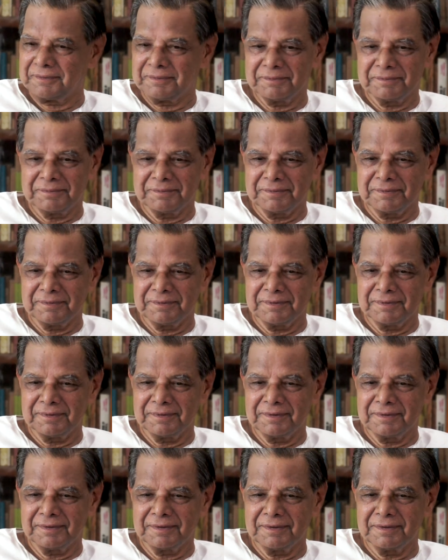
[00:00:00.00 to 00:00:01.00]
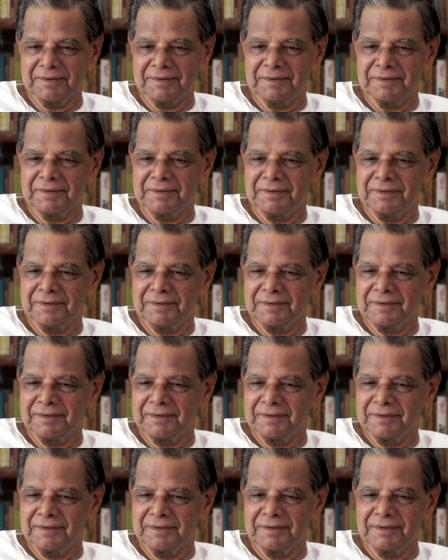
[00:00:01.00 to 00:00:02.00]

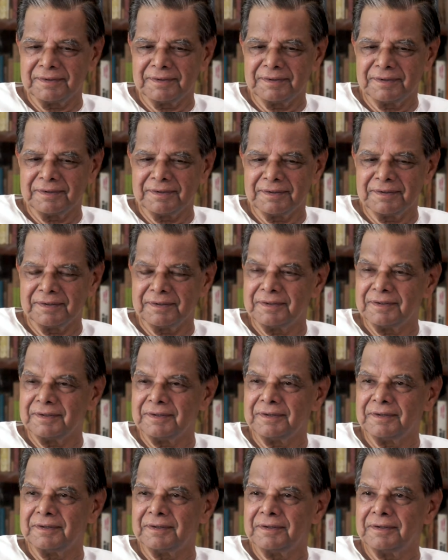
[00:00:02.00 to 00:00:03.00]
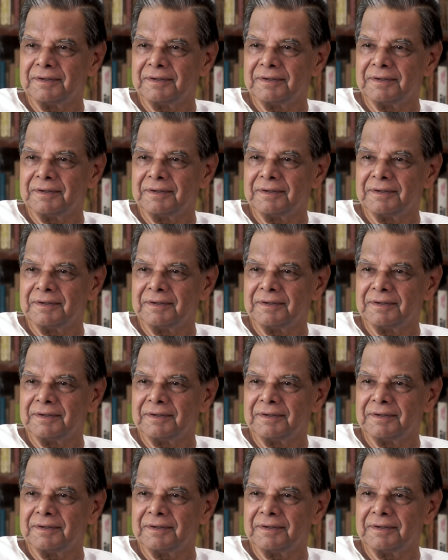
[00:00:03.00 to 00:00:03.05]
[no speech]